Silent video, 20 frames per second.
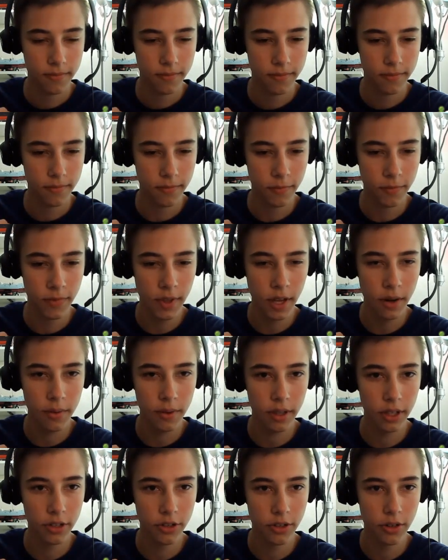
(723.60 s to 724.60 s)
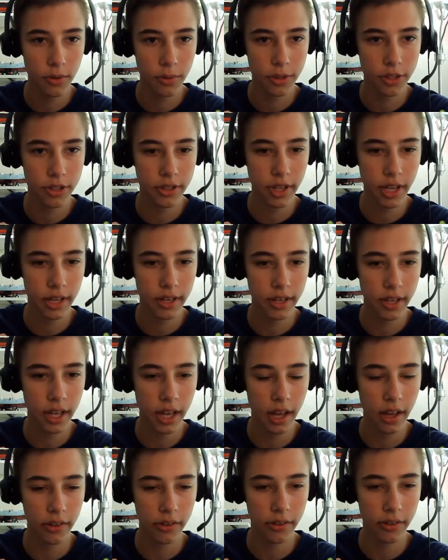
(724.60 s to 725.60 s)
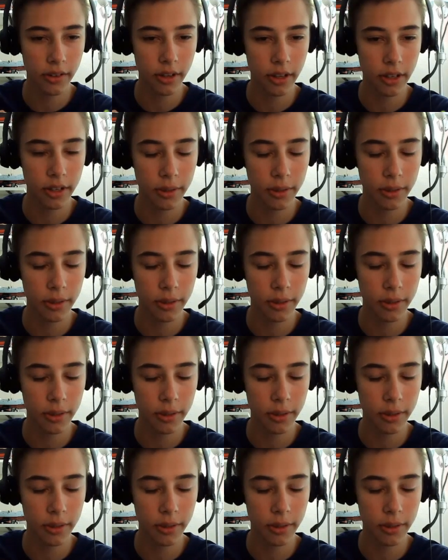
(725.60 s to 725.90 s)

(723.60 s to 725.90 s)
I'm not really sure which side to castle on.